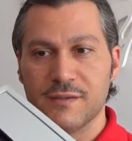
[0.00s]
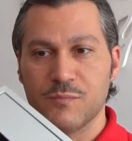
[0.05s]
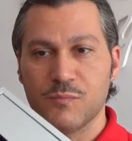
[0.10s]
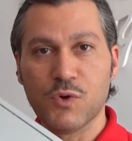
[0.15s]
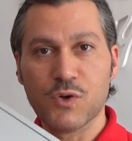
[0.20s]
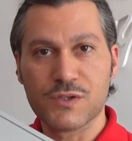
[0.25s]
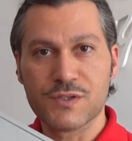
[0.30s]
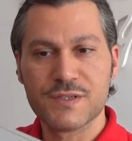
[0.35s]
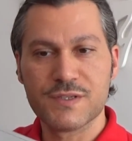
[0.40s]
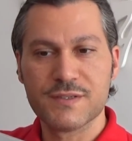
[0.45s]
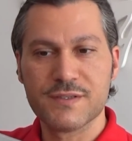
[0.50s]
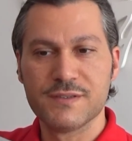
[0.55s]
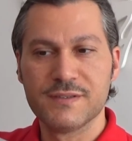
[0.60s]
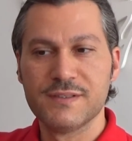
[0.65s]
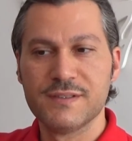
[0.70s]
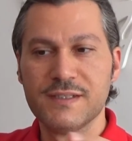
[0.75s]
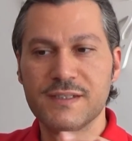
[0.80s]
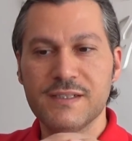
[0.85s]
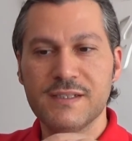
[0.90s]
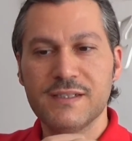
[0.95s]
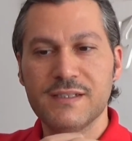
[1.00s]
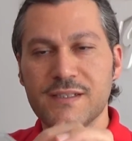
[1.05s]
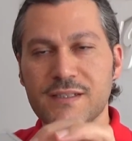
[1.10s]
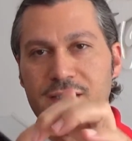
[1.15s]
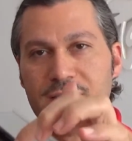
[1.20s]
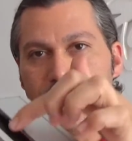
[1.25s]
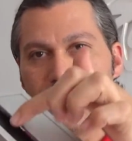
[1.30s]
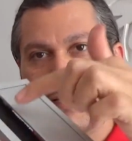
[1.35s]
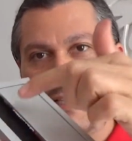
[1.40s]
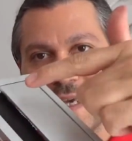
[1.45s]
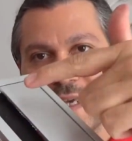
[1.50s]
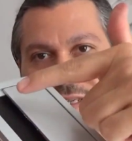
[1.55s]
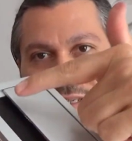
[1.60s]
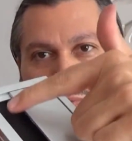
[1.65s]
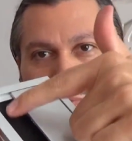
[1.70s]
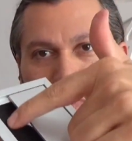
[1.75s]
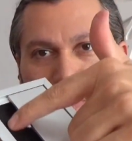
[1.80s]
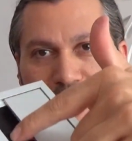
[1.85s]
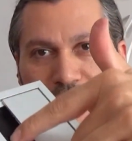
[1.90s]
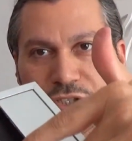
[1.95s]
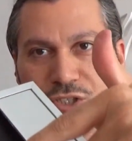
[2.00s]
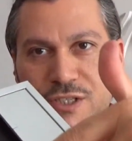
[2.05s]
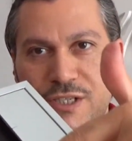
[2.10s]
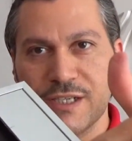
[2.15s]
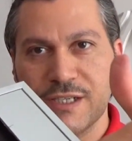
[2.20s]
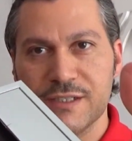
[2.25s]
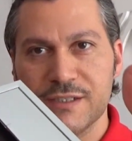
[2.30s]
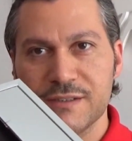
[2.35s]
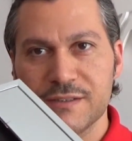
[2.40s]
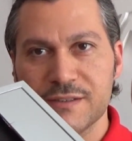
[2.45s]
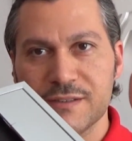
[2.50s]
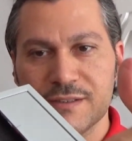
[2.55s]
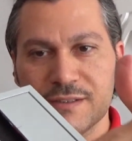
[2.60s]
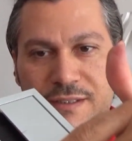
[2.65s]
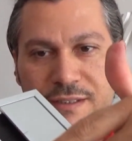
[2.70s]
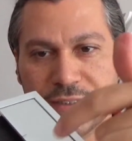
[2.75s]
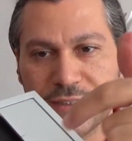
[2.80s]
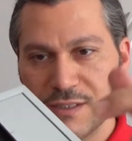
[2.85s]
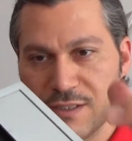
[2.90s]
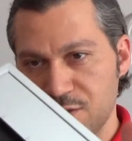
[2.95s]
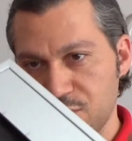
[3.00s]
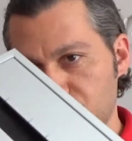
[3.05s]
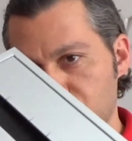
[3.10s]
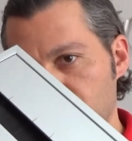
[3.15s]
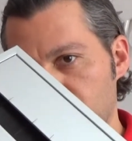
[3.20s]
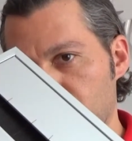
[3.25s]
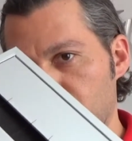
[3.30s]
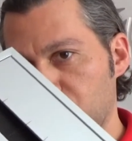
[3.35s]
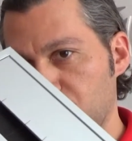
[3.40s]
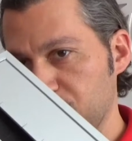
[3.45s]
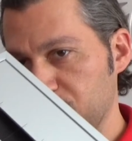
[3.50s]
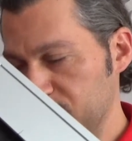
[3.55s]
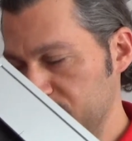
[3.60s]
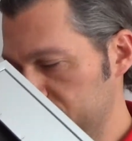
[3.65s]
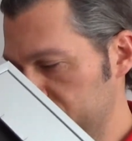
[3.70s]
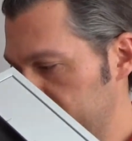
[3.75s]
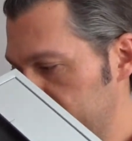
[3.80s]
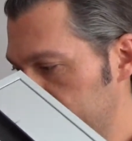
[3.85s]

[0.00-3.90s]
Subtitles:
box. It has brush here, so